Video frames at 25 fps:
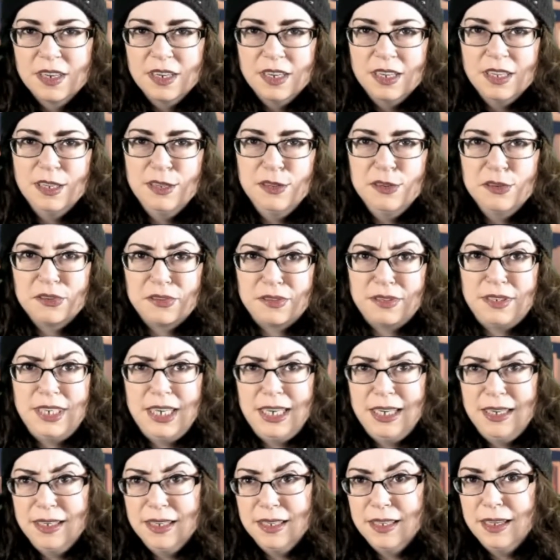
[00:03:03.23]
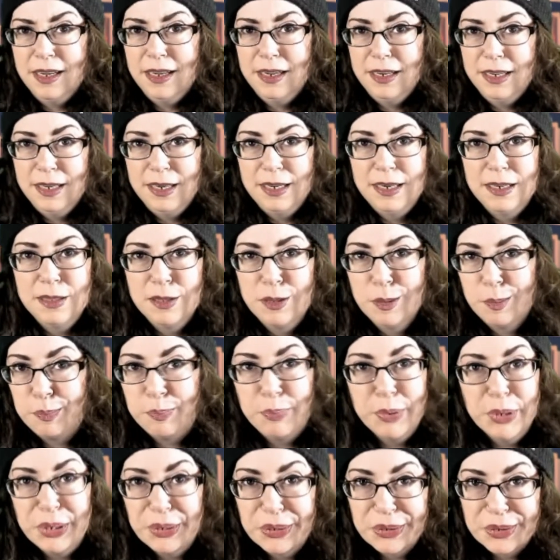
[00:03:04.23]
and then there's Dandelion, the
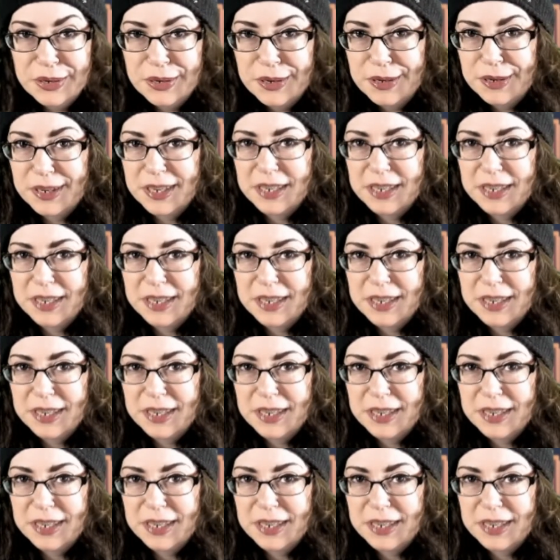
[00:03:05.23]
Bard,